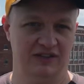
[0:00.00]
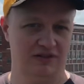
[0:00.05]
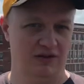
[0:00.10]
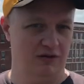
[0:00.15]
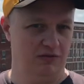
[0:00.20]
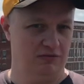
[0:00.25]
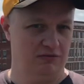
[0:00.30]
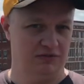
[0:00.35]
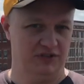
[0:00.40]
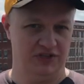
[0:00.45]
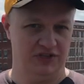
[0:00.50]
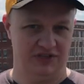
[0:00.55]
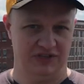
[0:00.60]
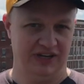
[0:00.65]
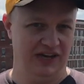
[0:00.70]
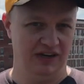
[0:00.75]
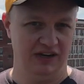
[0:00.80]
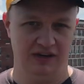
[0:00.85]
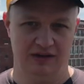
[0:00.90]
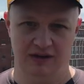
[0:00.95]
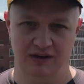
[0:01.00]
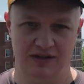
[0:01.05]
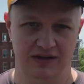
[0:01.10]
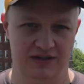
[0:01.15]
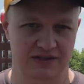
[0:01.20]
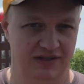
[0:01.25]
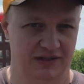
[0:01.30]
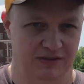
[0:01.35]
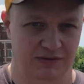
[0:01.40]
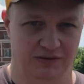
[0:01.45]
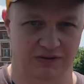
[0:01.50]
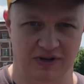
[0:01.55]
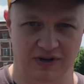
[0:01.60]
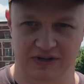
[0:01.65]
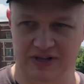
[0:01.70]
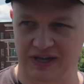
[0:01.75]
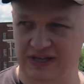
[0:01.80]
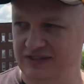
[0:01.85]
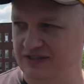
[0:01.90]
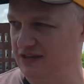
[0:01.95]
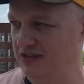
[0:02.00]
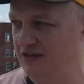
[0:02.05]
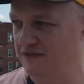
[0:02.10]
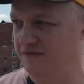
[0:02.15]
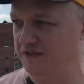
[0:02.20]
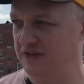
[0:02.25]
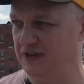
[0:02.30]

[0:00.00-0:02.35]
So just getting guns and doing all that stuff.